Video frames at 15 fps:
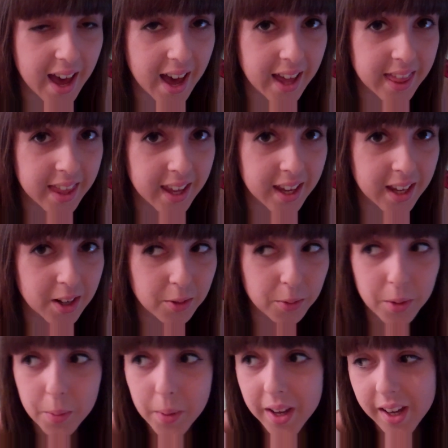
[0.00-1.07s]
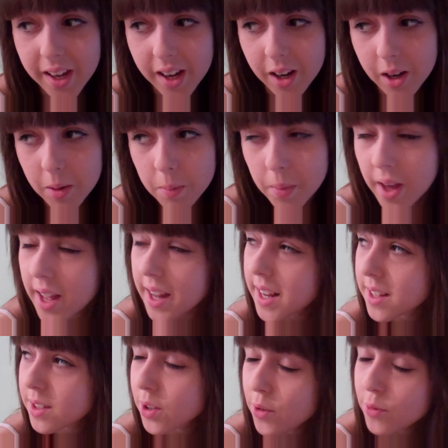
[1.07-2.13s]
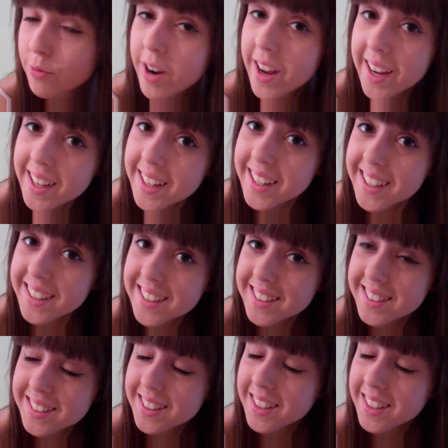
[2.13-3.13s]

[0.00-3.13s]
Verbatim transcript: And then we wake up and it's raining,